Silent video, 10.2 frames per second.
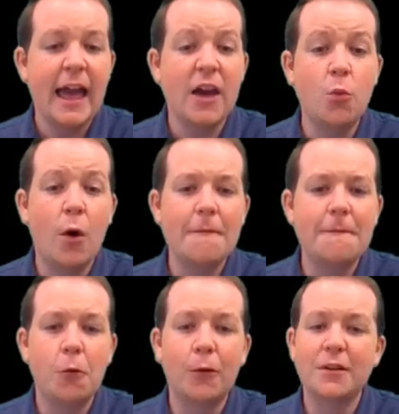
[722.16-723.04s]
and what
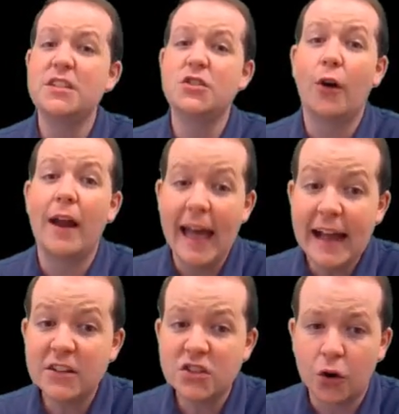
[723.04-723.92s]
forces are
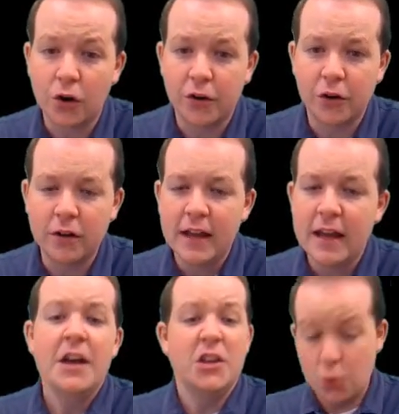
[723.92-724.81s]
external.
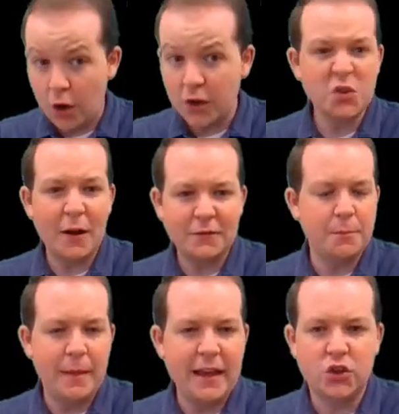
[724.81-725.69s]
You also have to
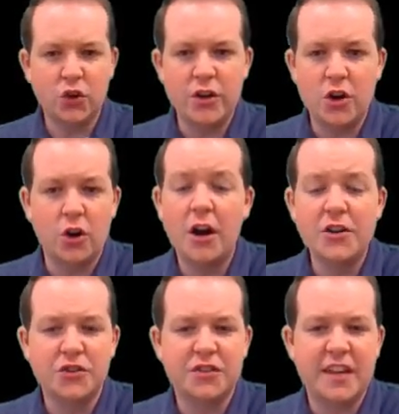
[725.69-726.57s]
make sure you're
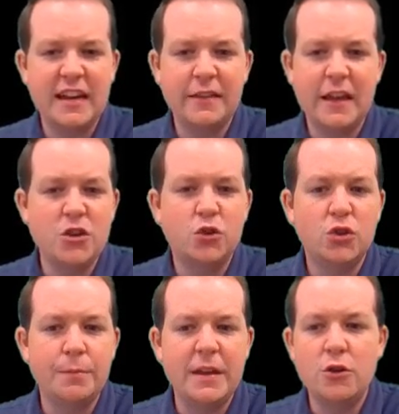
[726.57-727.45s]
understanding that you
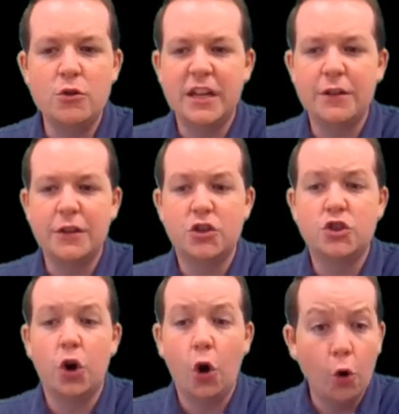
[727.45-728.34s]
should be using the
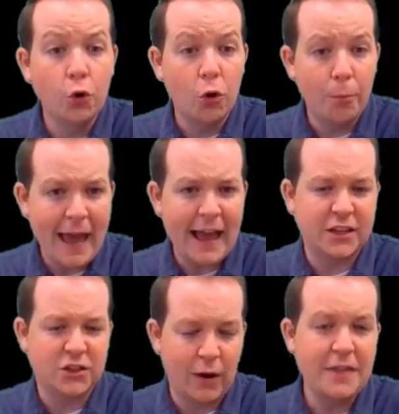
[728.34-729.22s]
total
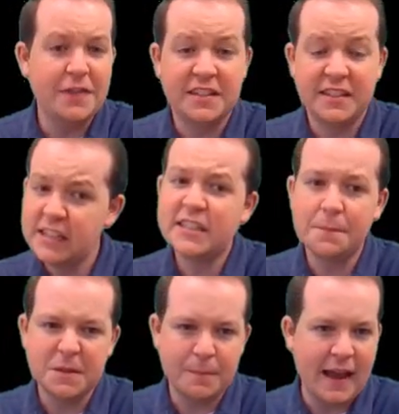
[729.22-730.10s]
mass, right? The
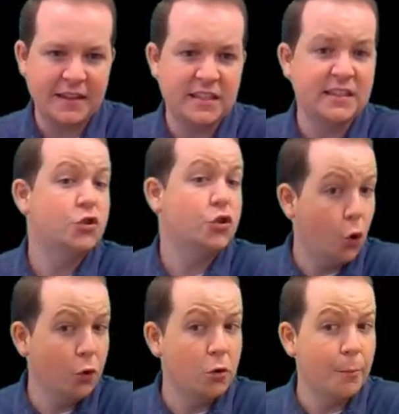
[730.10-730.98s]
system's mass is the
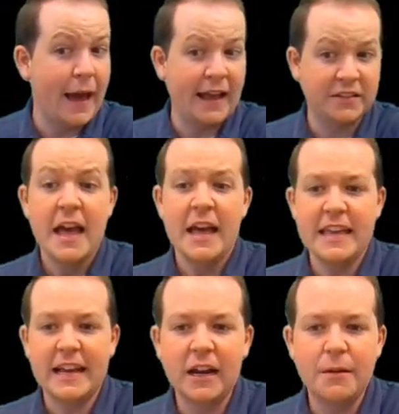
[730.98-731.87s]
total mass.
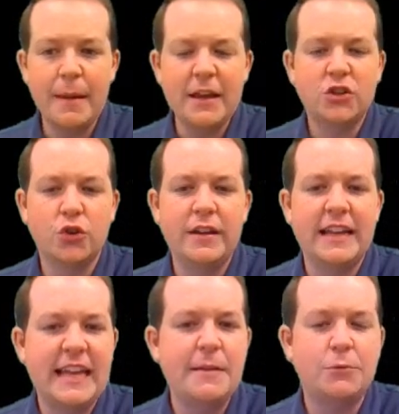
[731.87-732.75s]
You got to make sure you
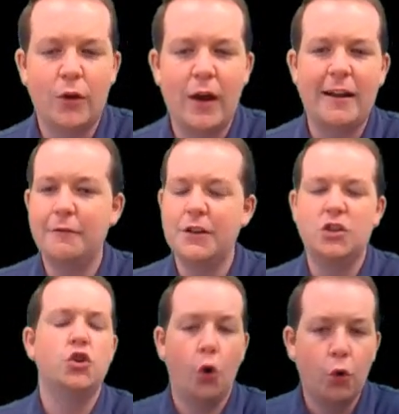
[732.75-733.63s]
keep track of the
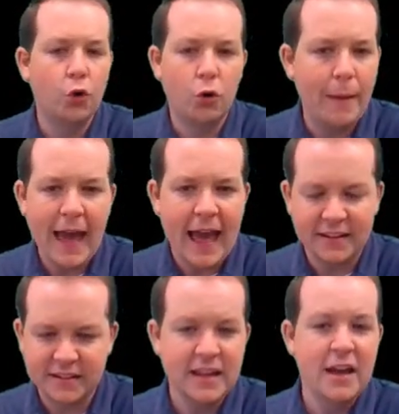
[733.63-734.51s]
total
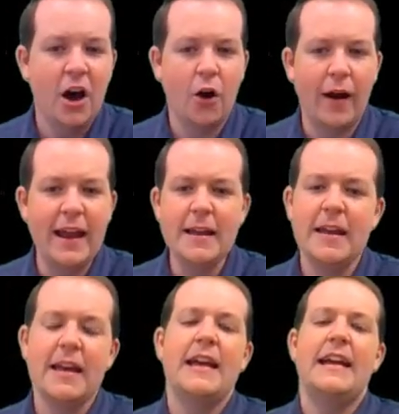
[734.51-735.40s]
mass, all right?
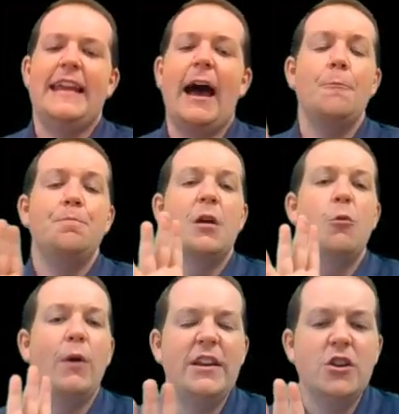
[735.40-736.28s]
Now,
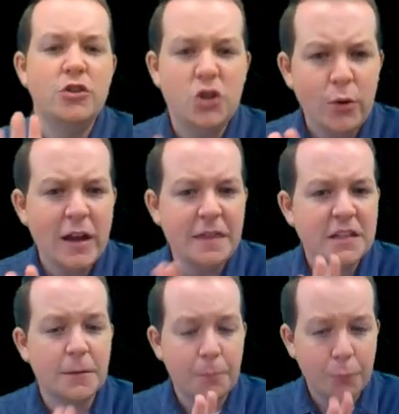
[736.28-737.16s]
when you're doing
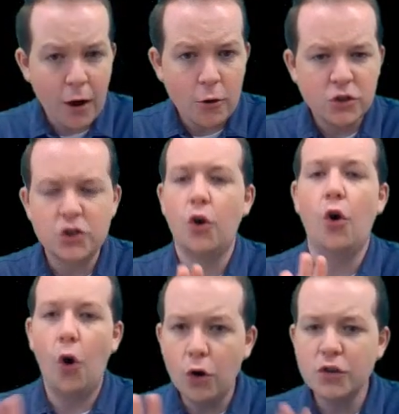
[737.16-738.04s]
this approach,
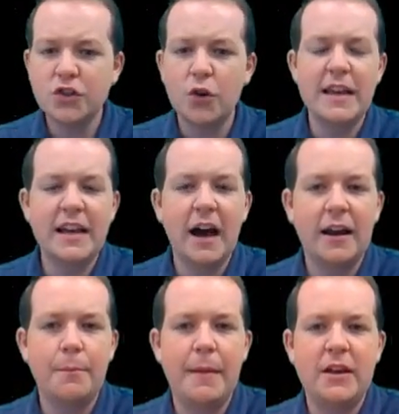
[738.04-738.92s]
also you got
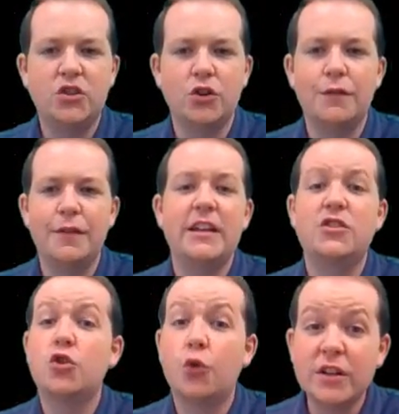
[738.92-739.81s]
to make sure that
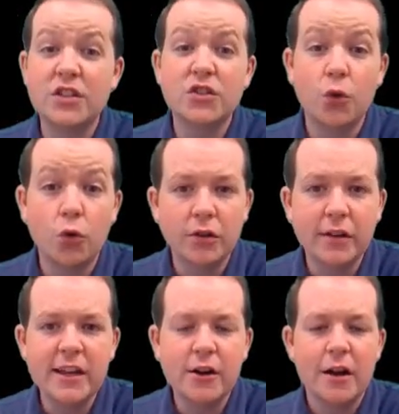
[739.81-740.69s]
it's crystal
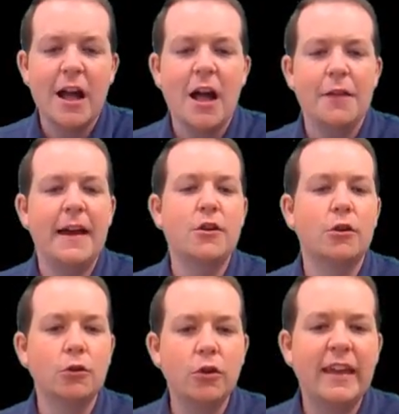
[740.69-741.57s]
clear that you're
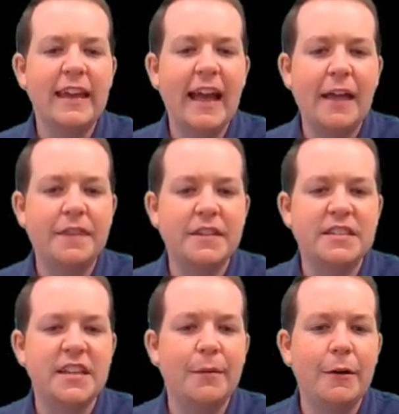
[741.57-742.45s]
looking at the
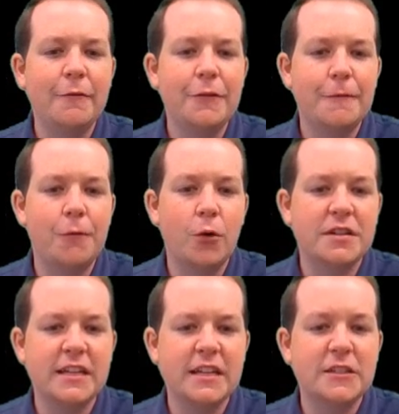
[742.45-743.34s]
sum of the
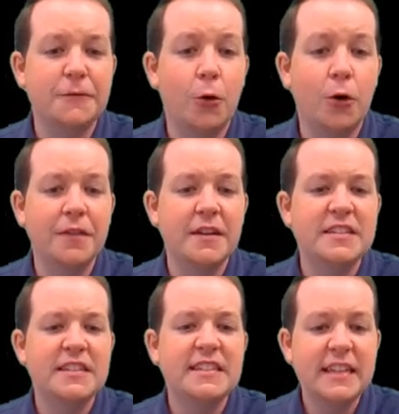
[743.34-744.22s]
forces for the
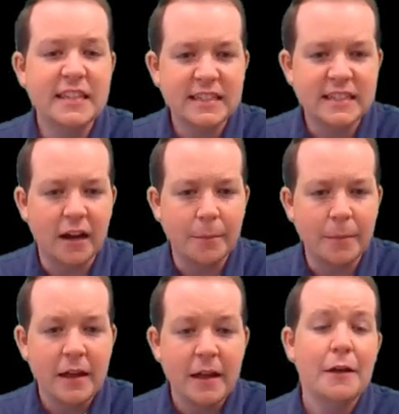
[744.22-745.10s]
system.
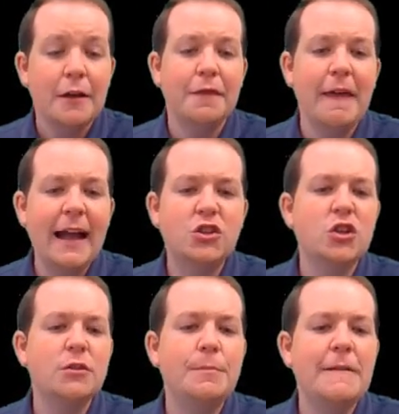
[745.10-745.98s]
That
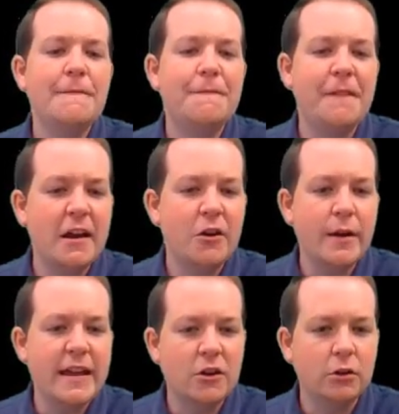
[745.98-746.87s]
should be
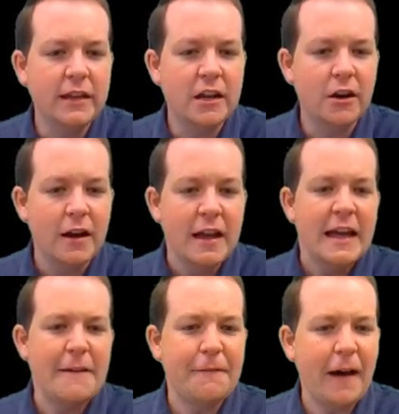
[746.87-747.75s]
very clear.
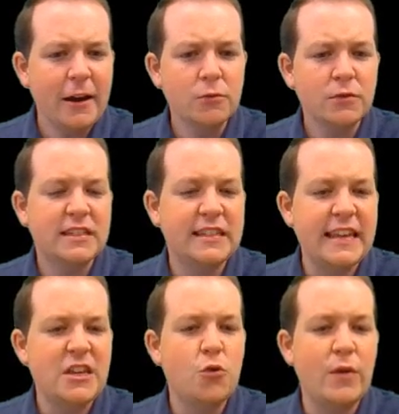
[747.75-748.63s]
If I don't see
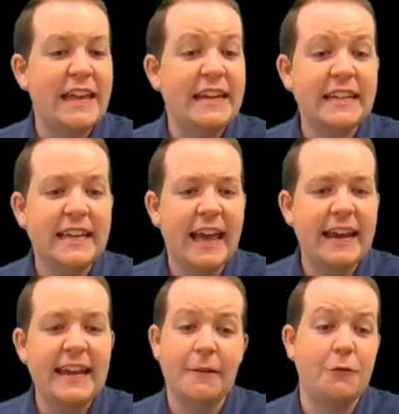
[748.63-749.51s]
you
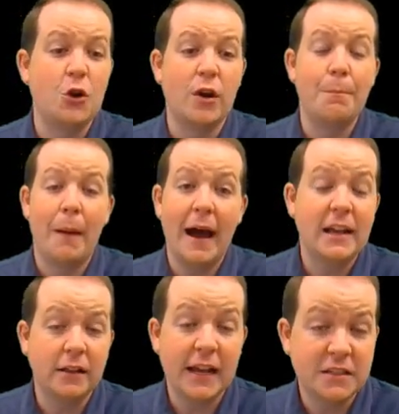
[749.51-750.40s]
indicating, if you're in my
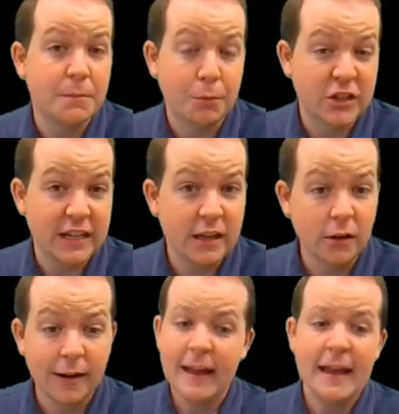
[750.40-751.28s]
class in
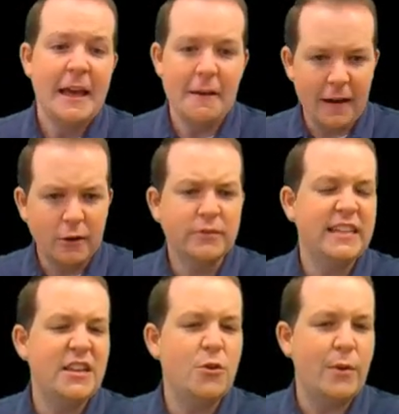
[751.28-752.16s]
particular, if I don't
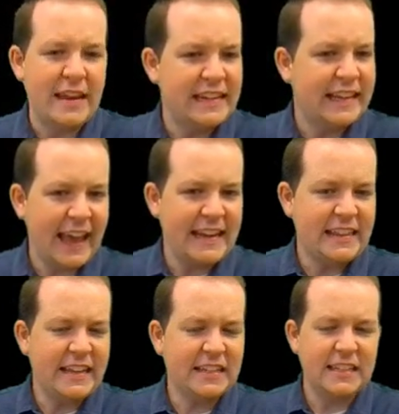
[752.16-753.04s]
see you indicating
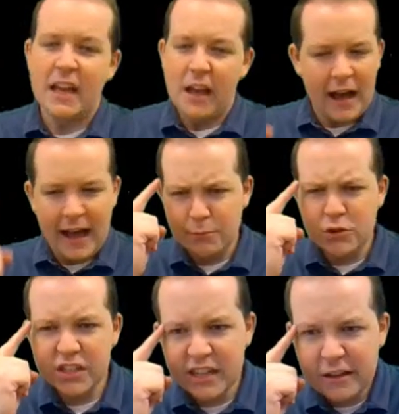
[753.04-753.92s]
this, I'm
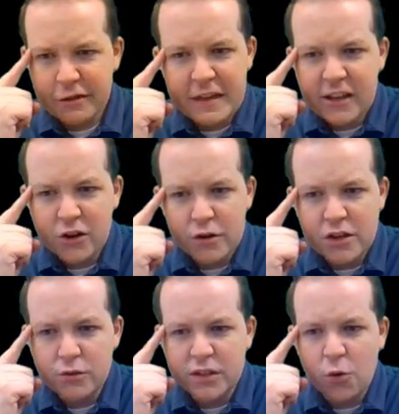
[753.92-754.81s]
just going to think you're
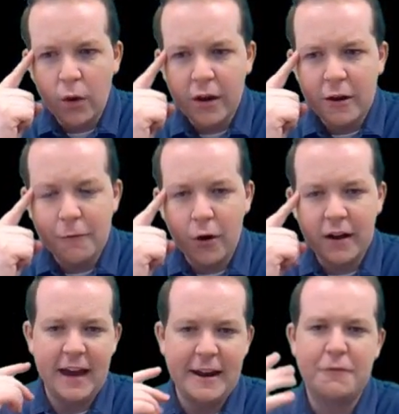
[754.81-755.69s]
using one of our
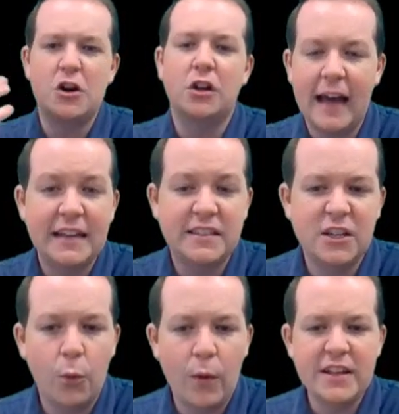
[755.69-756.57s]
kind of
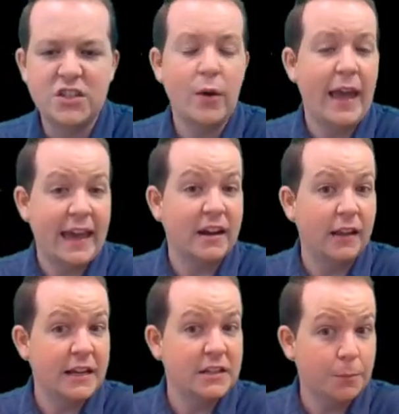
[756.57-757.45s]
classic ways to
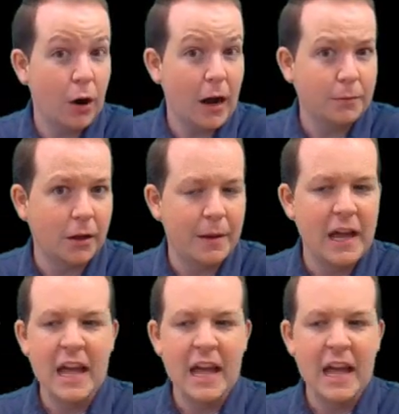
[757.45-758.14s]
analyze a problem.